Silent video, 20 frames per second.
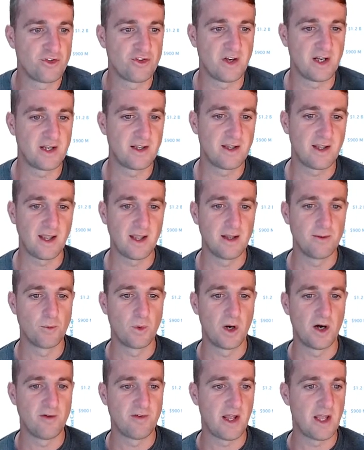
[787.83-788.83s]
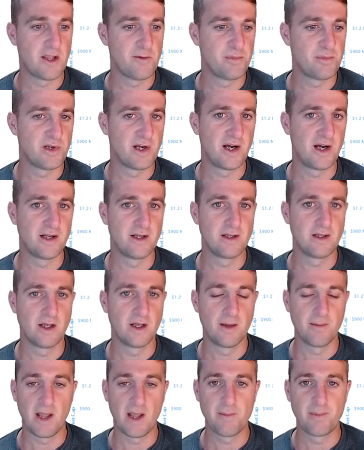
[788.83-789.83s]
Try and get in while the
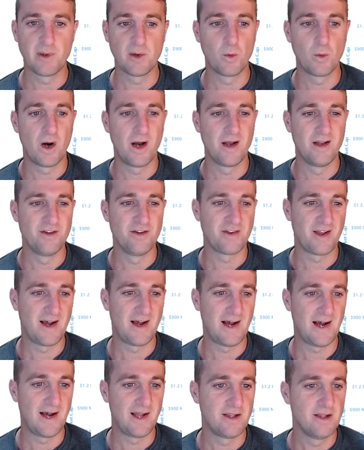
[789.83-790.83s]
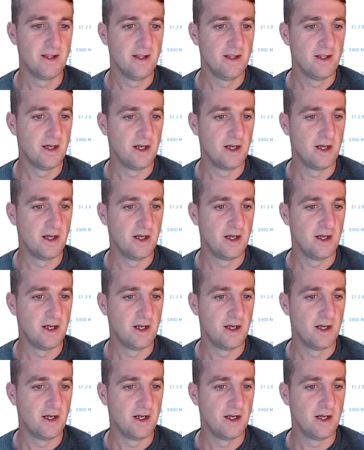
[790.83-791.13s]
APY is high,